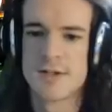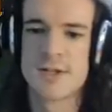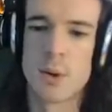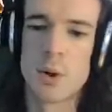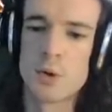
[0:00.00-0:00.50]

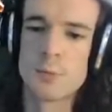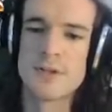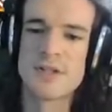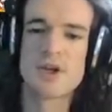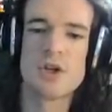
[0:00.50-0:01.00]
So a hold
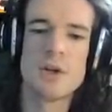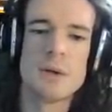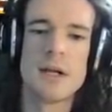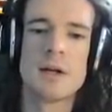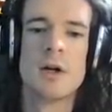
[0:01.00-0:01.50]
position
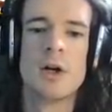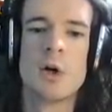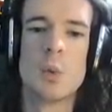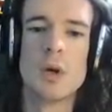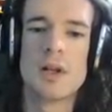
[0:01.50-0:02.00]
unit
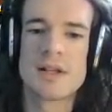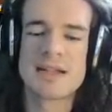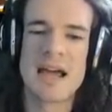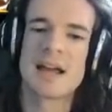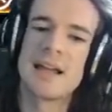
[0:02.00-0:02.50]
will
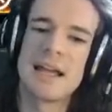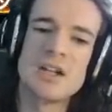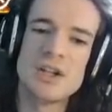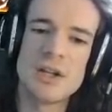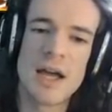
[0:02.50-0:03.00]
attack
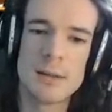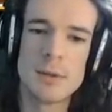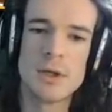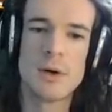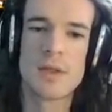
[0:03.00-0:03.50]
any
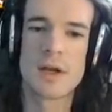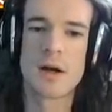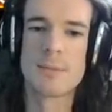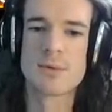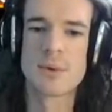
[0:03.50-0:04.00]
enemy unit that
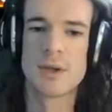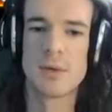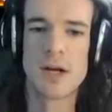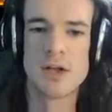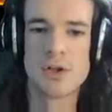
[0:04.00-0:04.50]
comes within
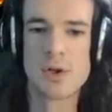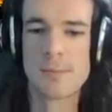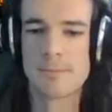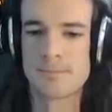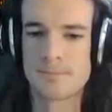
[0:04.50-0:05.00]
range.
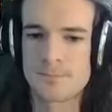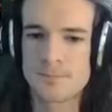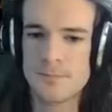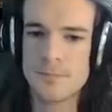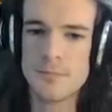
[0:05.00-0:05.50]

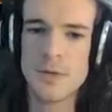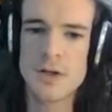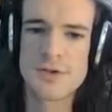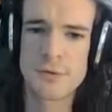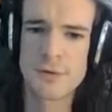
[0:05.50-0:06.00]

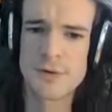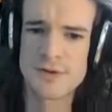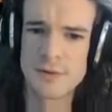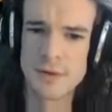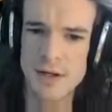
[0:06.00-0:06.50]
So for
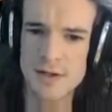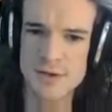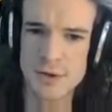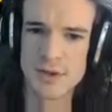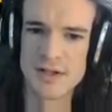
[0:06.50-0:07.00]

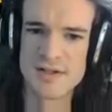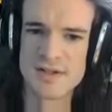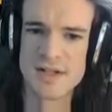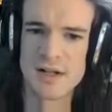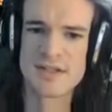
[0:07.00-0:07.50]
Zerglings and
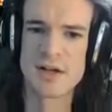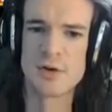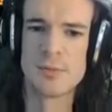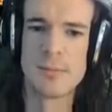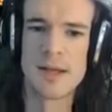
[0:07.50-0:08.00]
Zealots, that
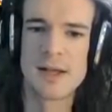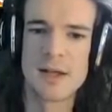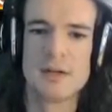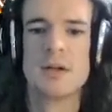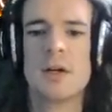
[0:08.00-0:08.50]
would be
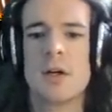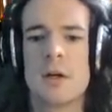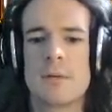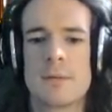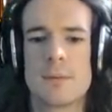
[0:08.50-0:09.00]
melee.
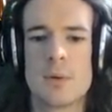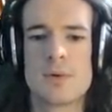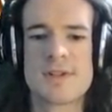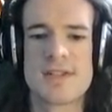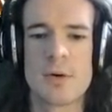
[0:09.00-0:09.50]
For
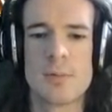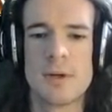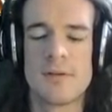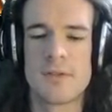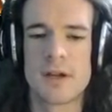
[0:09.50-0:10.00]
Roaches, that would be
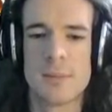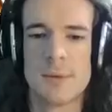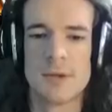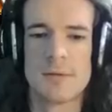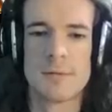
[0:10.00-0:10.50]
if they come
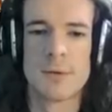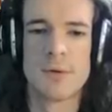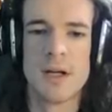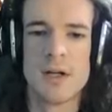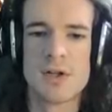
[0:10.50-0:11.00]
within 4
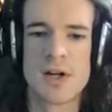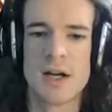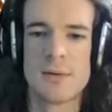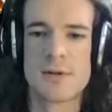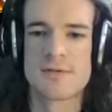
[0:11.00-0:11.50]
range.
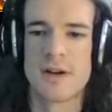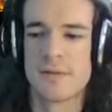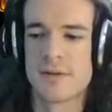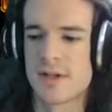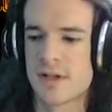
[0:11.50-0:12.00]
Hydras, 5
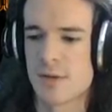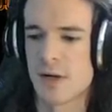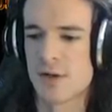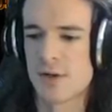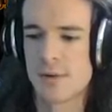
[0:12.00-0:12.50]
to 6
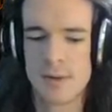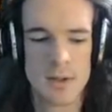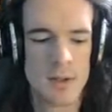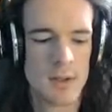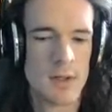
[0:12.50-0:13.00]
range.
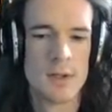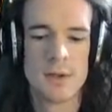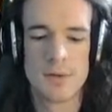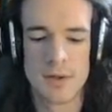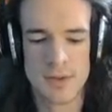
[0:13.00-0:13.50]

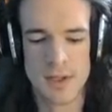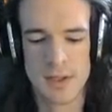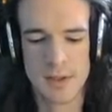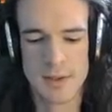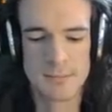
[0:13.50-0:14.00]
You get the
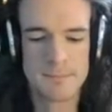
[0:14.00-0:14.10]
idea.